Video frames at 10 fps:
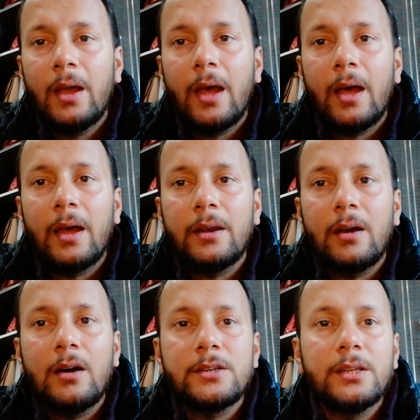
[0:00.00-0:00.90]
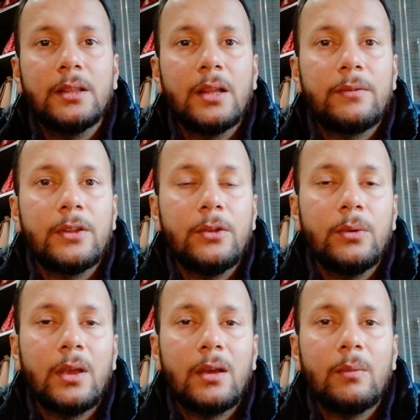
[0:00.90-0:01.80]
and Archie left the
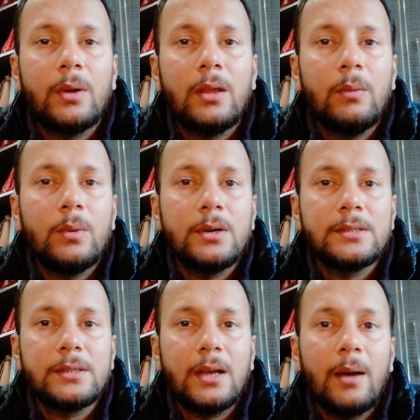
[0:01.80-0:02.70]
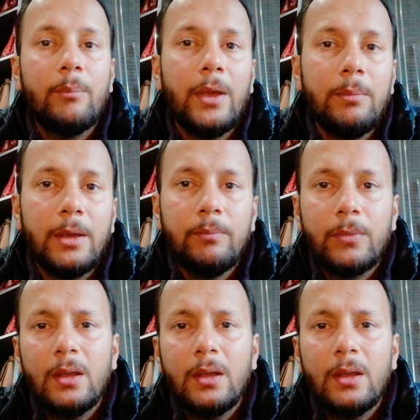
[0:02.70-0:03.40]
UK when he was a baby.